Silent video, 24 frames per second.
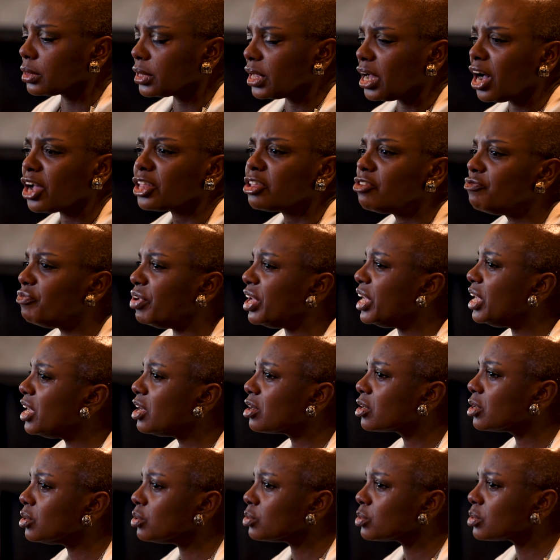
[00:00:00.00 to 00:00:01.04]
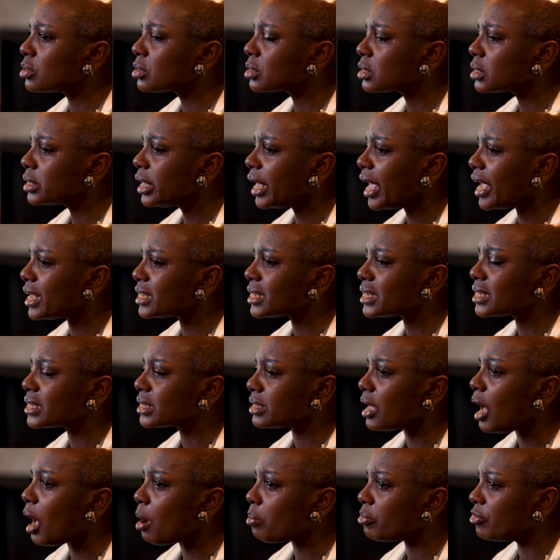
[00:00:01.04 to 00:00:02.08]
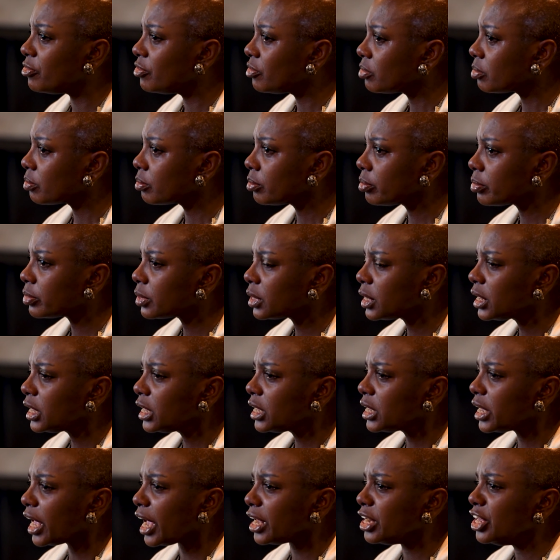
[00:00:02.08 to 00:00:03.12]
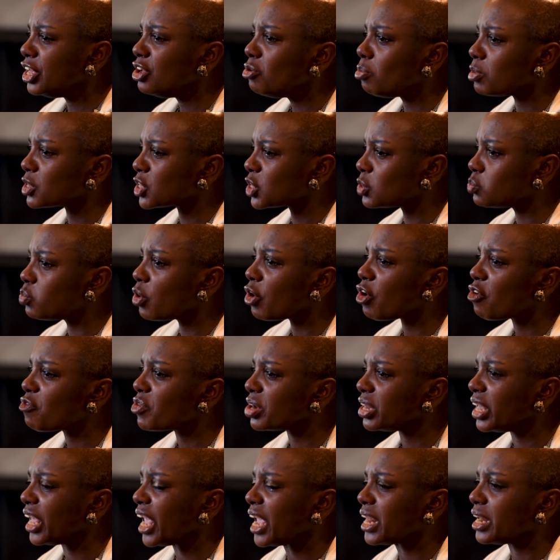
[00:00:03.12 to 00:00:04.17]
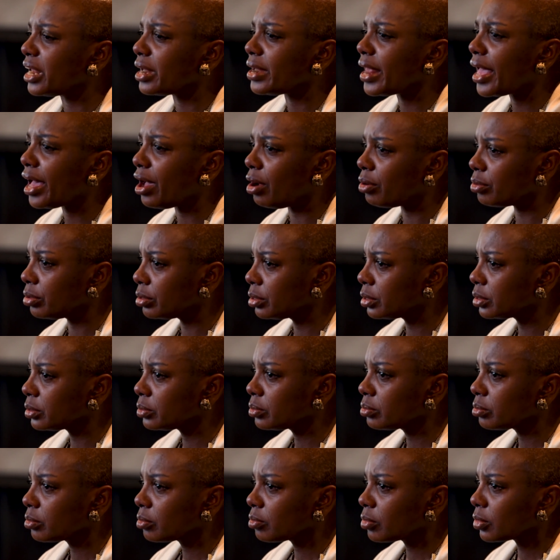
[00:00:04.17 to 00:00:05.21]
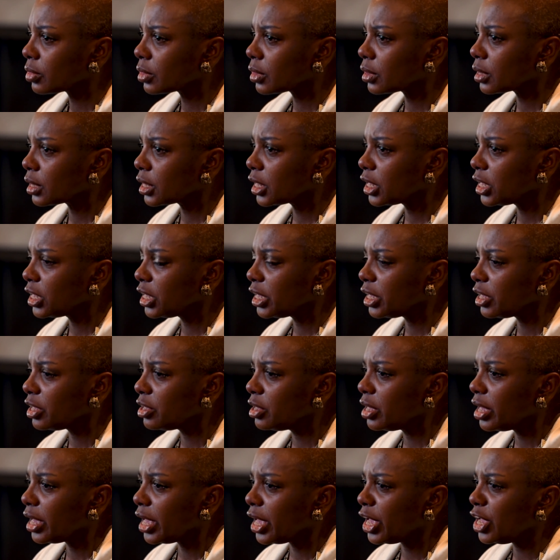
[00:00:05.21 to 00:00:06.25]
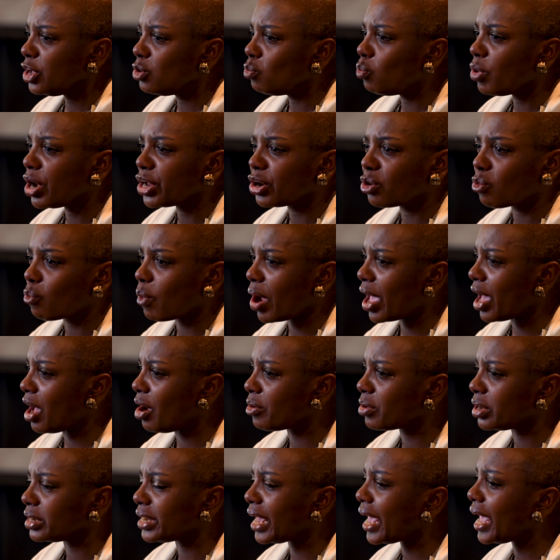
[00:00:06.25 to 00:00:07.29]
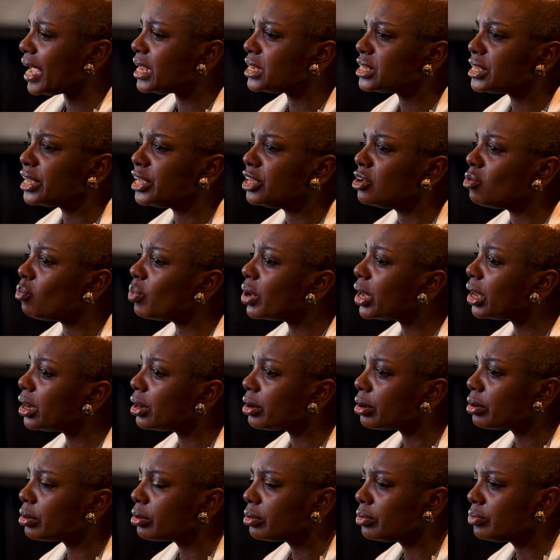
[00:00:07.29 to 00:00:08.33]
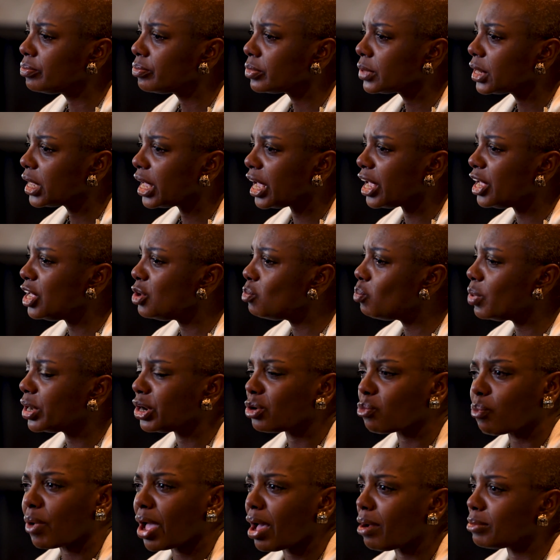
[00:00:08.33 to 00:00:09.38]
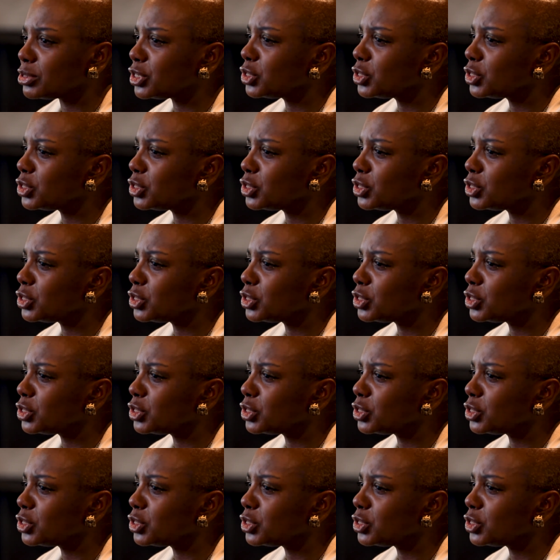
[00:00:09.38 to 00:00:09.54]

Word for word: Other vehicles had stopped and he was swerving in and out. He went around an 18 wheeler and he went around